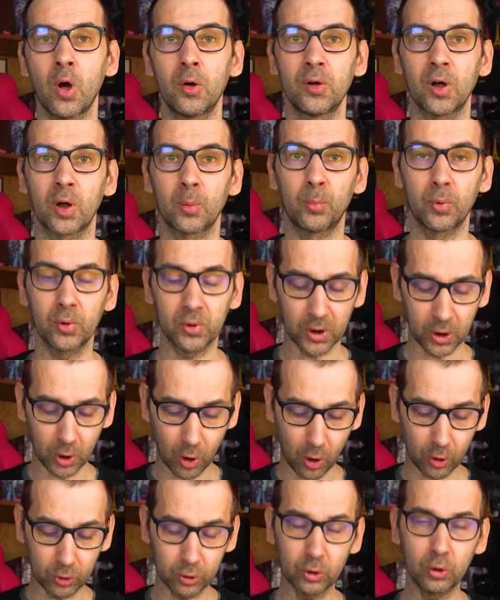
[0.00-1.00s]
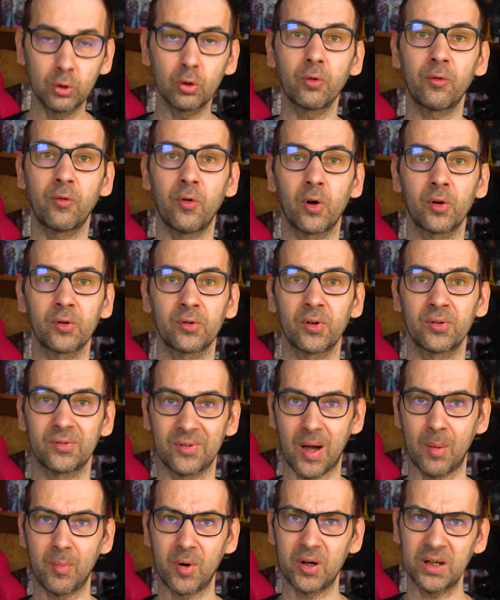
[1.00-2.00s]
you are putting on your forces,
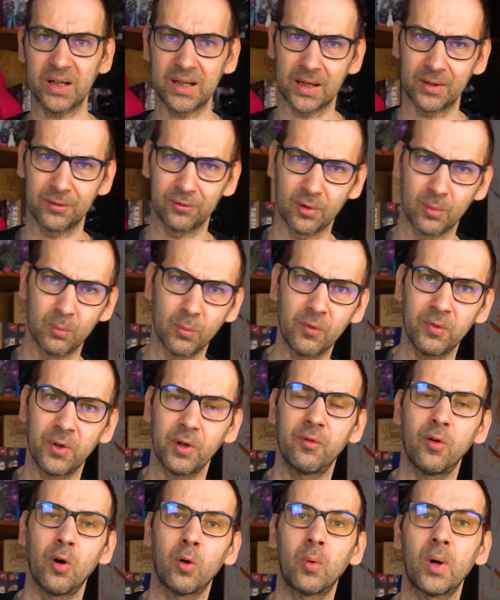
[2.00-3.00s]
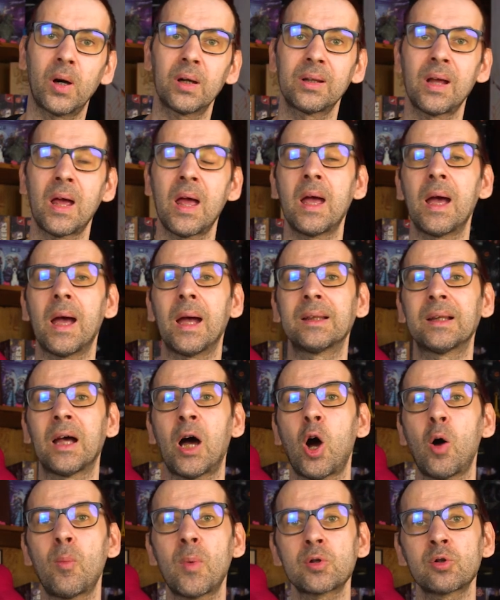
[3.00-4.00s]
Americans, moving forward, and
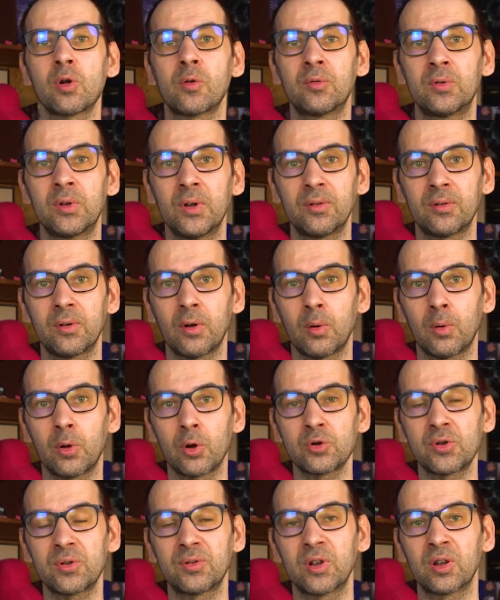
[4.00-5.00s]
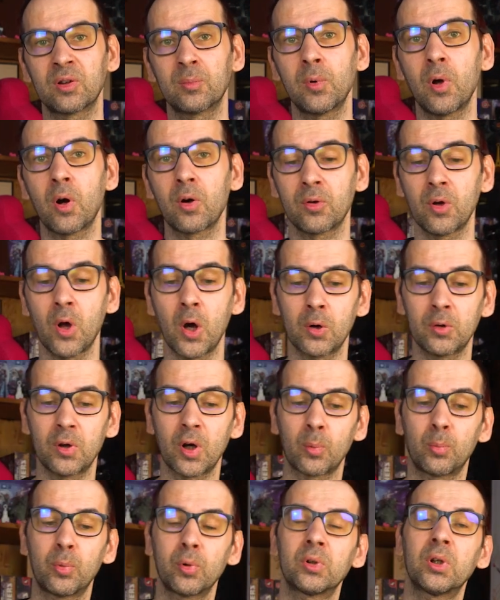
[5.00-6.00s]
how much of these logistics blocks you
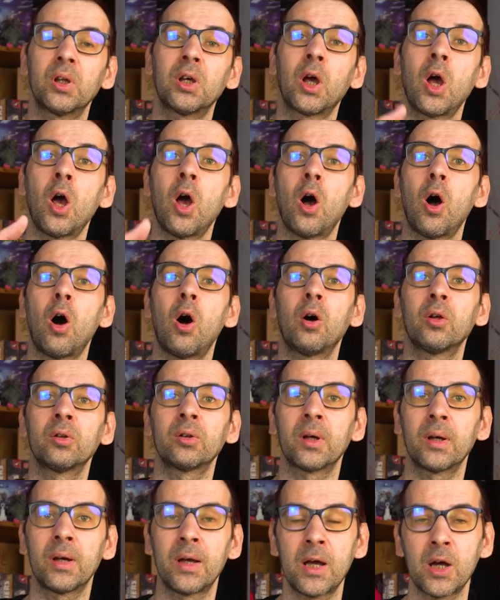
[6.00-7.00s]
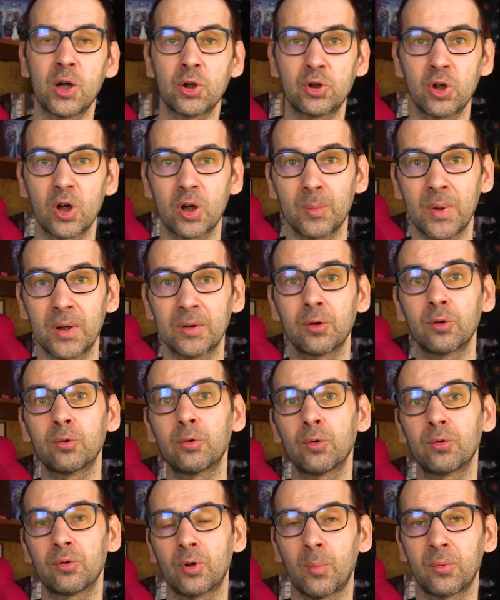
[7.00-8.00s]
are putting on the Germans
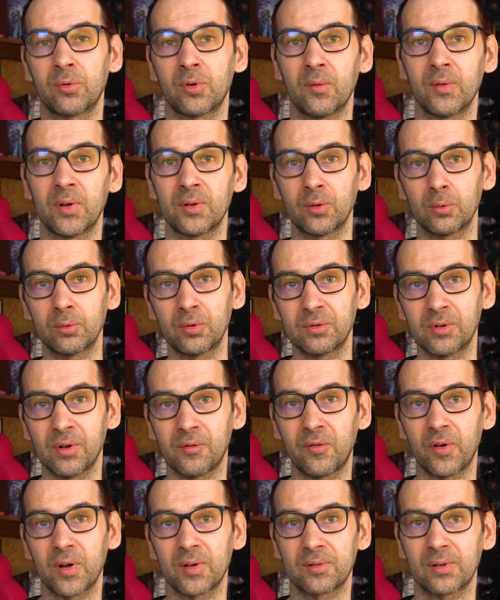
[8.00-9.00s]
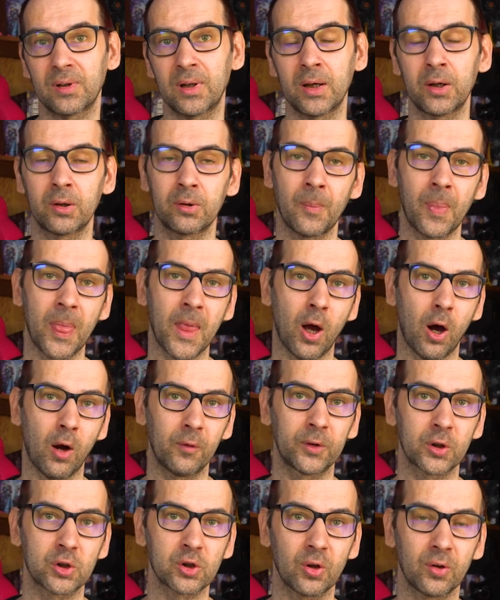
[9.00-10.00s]
to stop Soviets. So this is the first layer
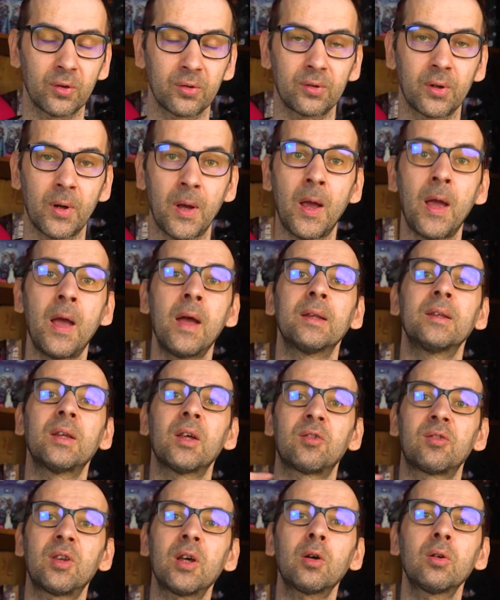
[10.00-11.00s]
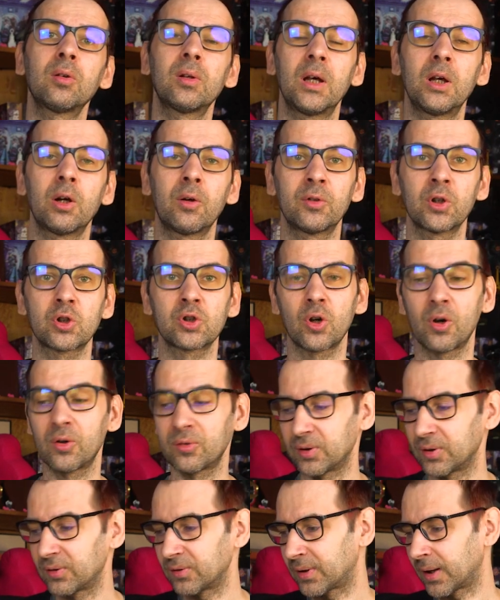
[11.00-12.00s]
of the choice. The second layer of the
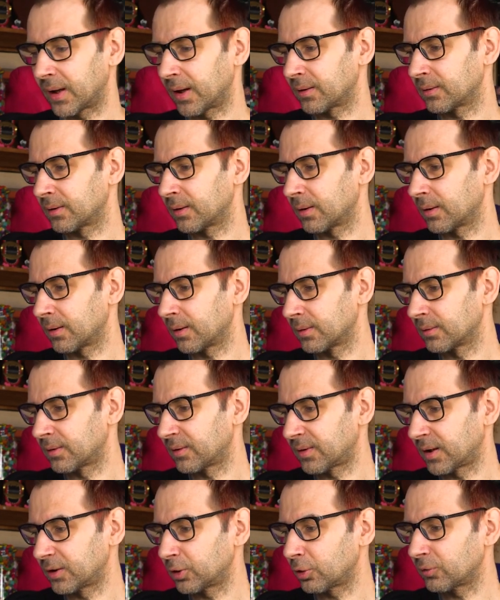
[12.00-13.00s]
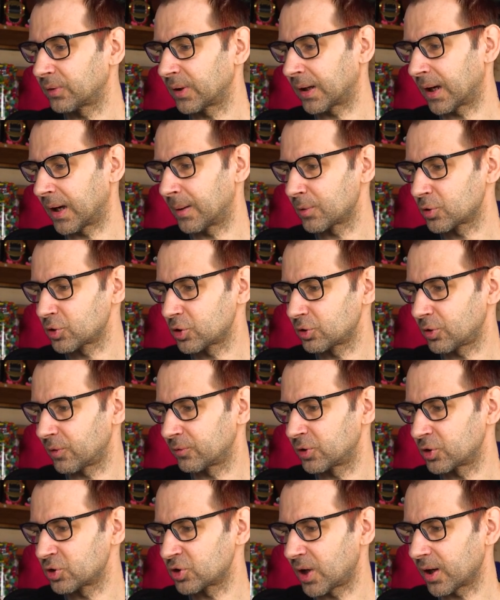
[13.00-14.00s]
choice is that the designer of the game, Krzysztof
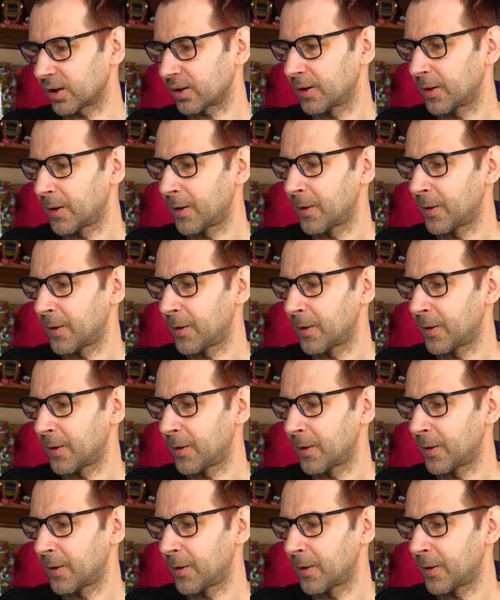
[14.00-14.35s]
Duchak,